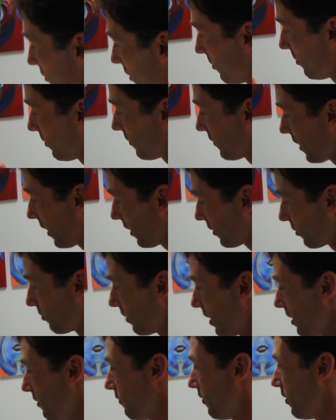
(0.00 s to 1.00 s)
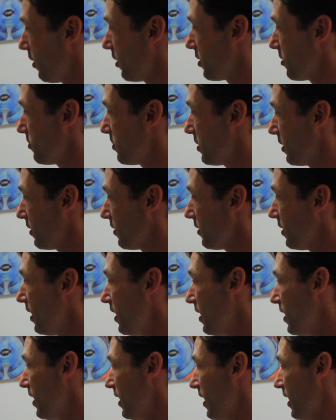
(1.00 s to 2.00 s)
that we've got great volume here.
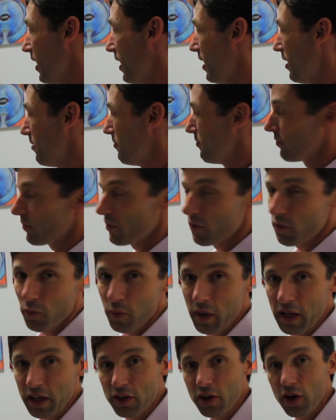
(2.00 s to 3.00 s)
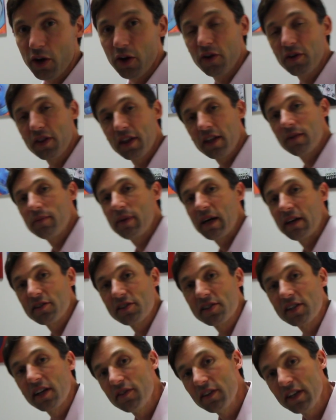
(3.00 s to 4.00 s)
We know that about
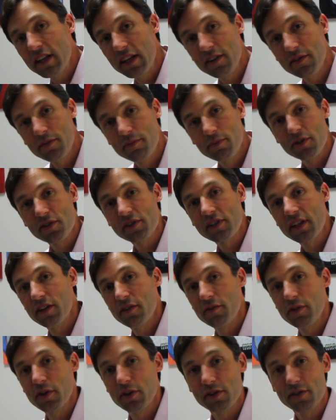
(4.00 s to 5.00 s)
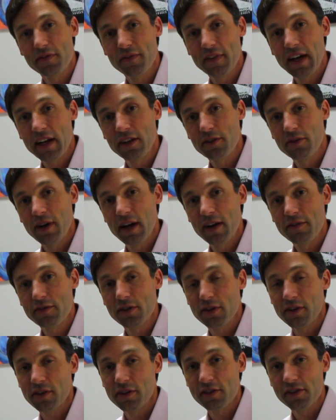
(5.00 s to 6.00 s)
70% of those fat grafts
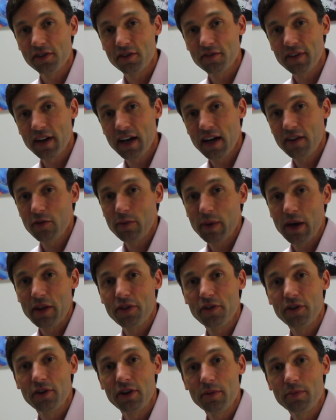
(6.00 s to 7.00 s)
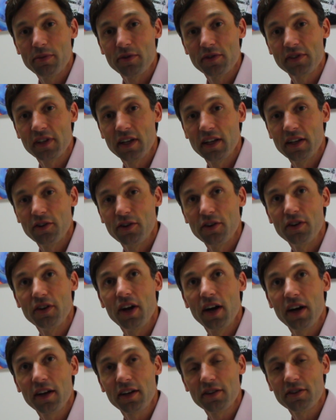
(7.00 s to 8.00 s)
are going to survive, about 30% are
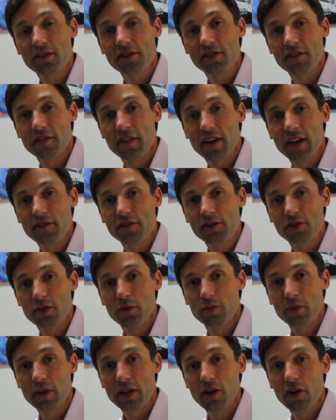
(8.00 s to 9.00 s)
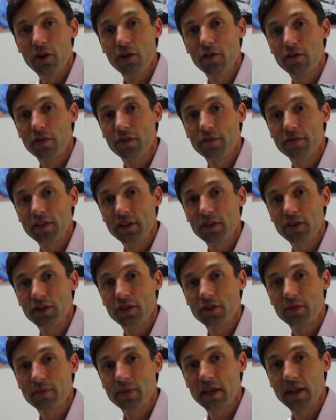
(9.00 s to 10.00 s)
not going to survive, so we overfilled
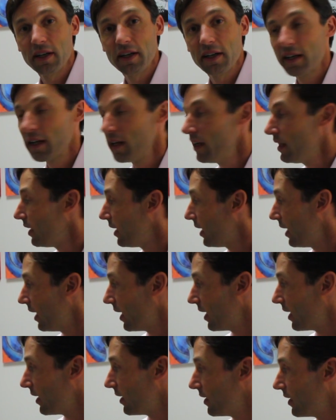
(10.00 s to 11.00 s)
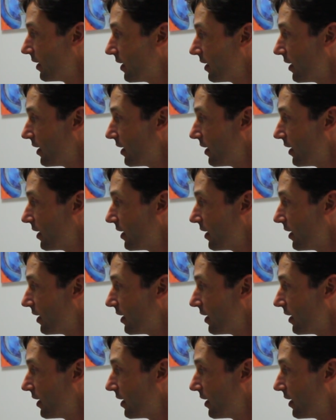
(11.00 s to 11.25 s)
her buttock, and